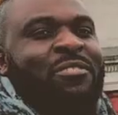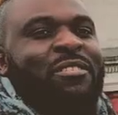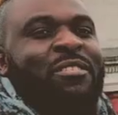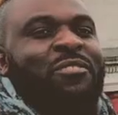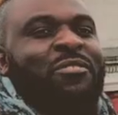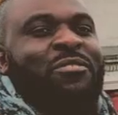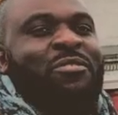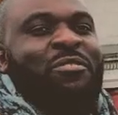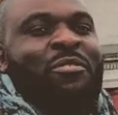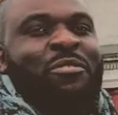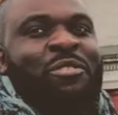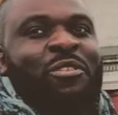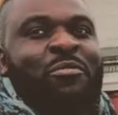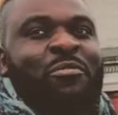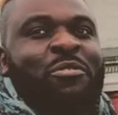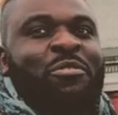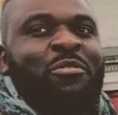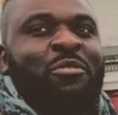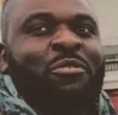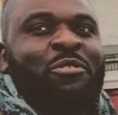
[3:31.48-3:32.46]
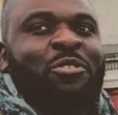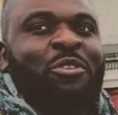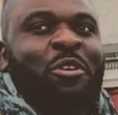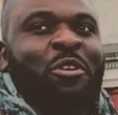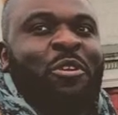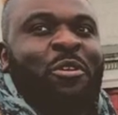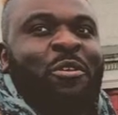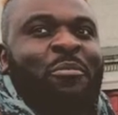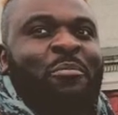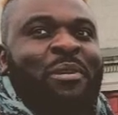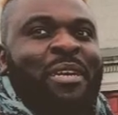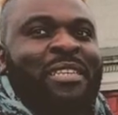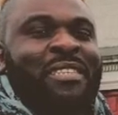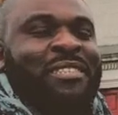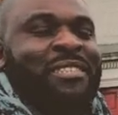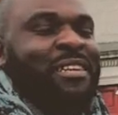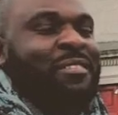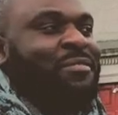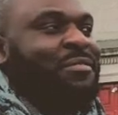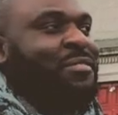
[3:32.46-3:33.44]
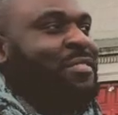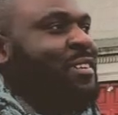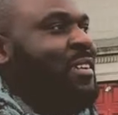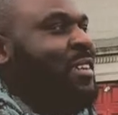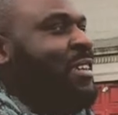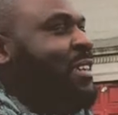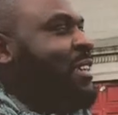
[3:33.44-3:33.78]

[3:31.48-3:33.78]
here, no, there was no job and stuff.